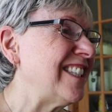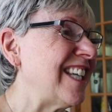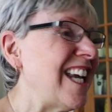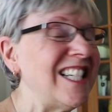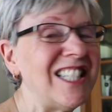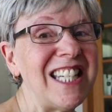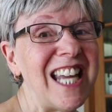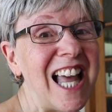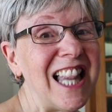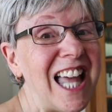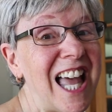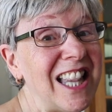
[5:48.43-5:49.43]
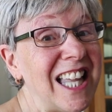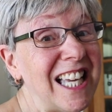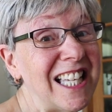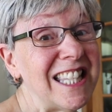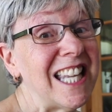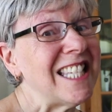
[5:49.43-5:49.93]
It's H E L L,
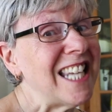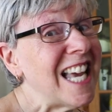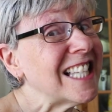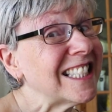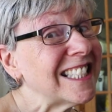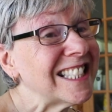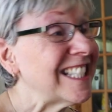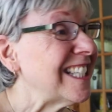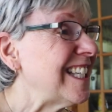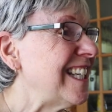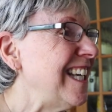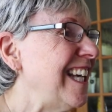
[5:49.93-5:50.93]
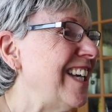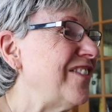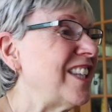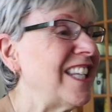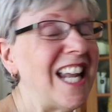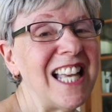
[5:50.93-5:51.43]
and then yes
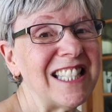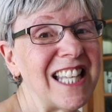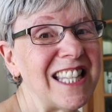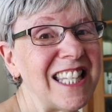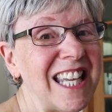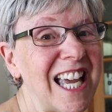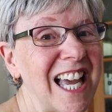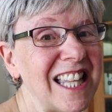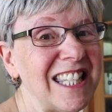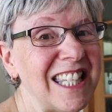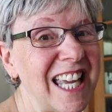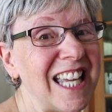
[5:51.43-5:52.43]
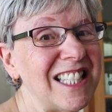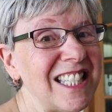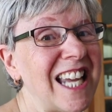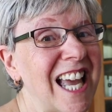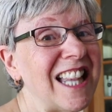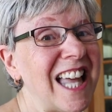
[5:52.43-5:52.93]
with an S on the on the A
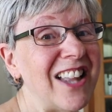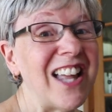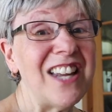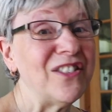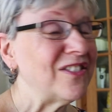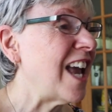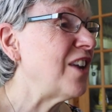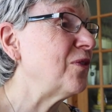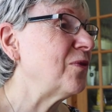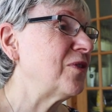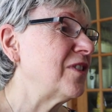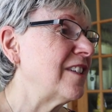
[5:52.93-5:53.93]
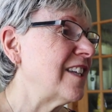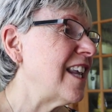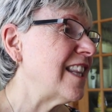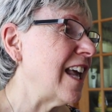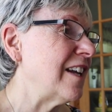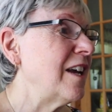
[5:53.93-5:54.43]
E L L. I don't I don't
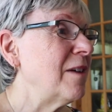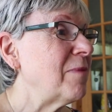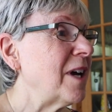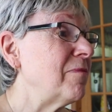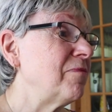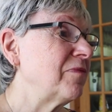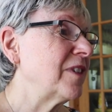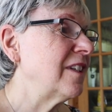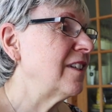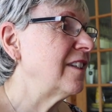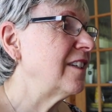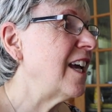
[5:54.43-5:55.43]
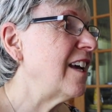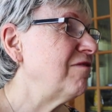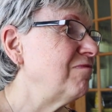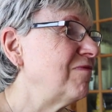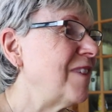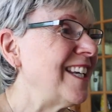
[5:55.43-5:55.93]
say that, but yeah.
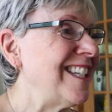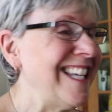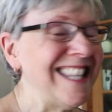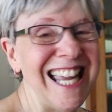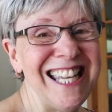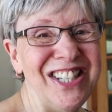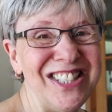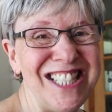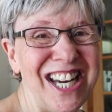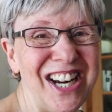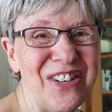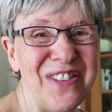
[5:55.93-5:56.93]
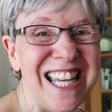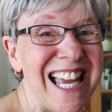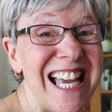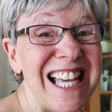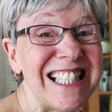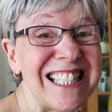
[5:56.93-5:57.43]
Thank thank you, Jeremy.
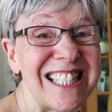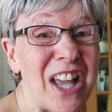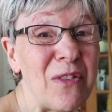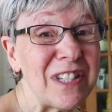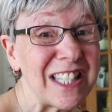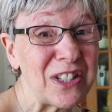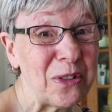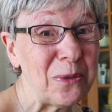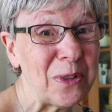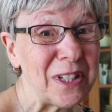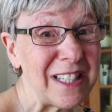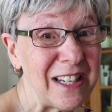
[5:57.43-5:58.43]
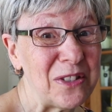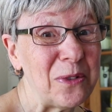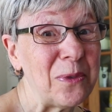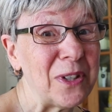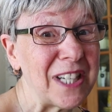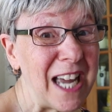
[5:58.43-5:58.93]
This is always a two word
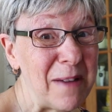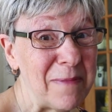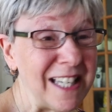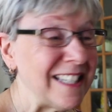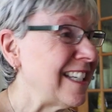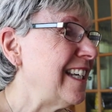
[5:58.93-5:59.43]
two word comment.